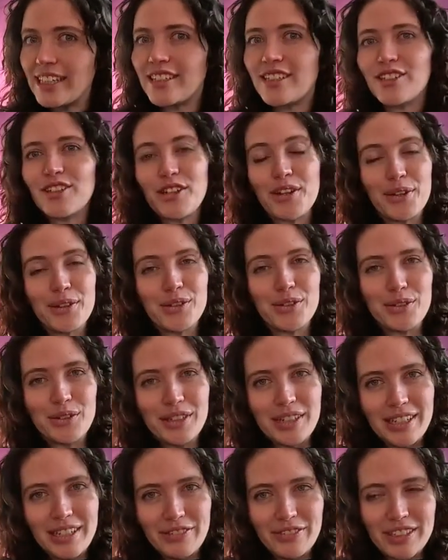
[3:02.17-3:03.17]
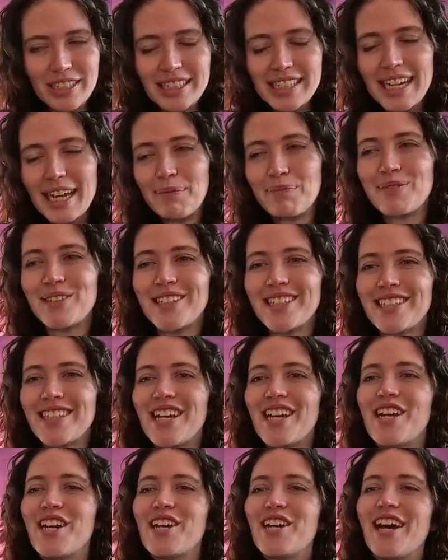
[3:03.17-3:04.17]
go through the different steps,
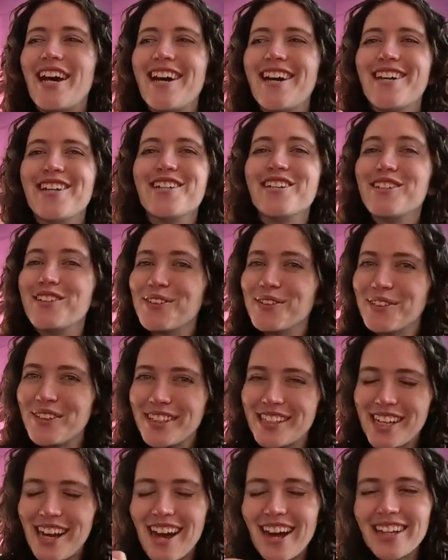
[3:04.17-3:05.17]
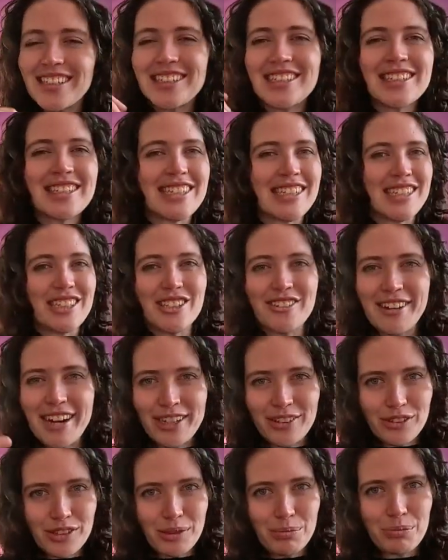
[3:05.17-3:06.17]
do the tasks,
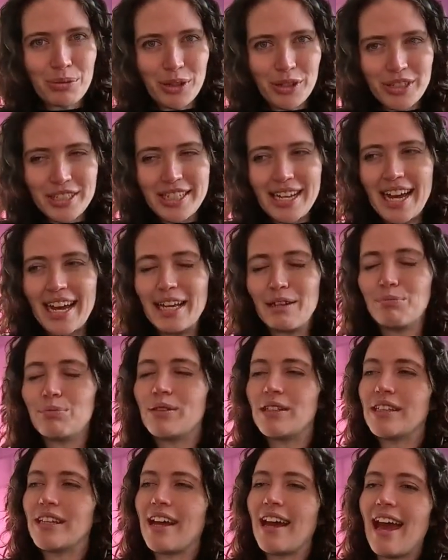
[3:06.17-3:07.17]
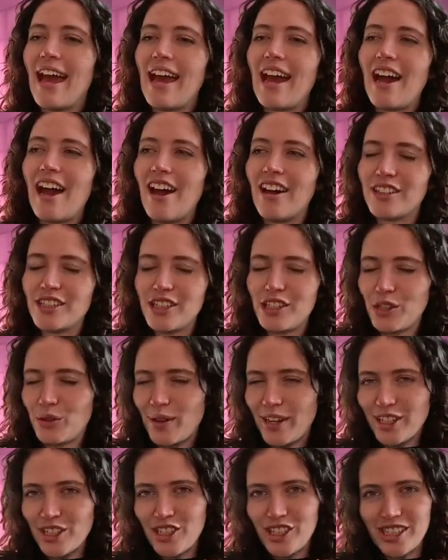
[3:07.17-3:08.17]
interact with the prototypes, answer the
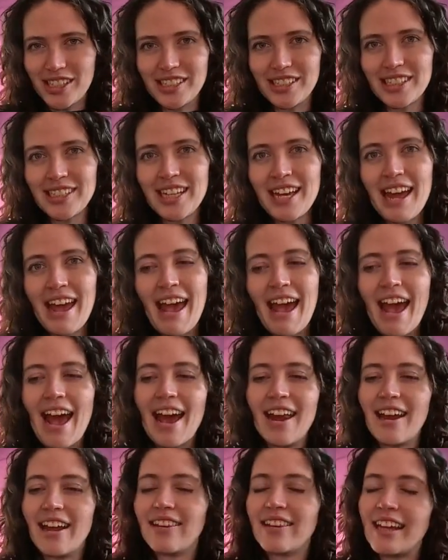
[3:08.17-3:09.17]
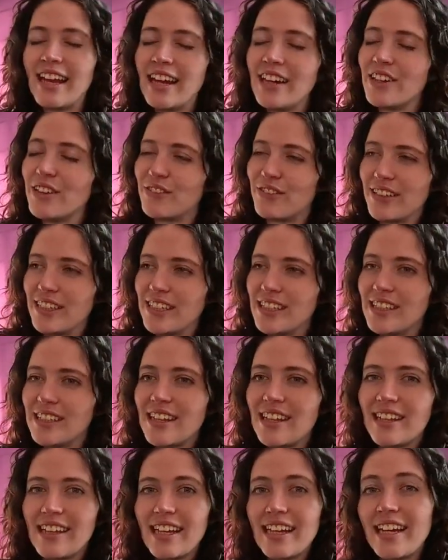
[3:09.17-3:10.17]
questions, and at the end of it,
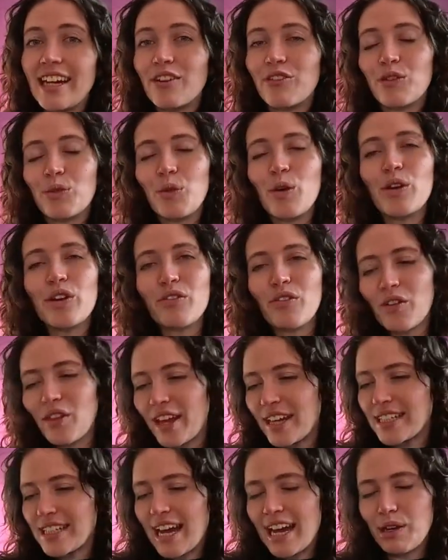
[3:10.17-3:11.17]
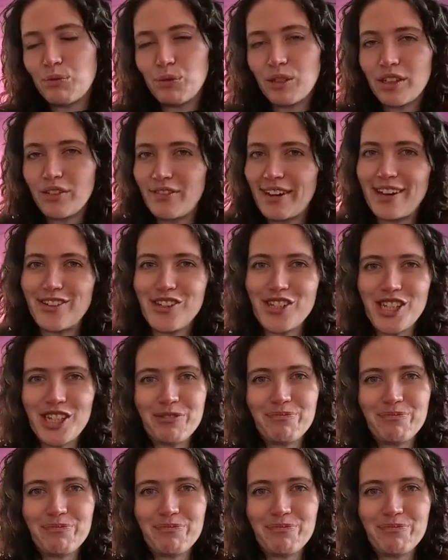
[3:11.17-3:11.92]
they get rewarded for their time with a voucher.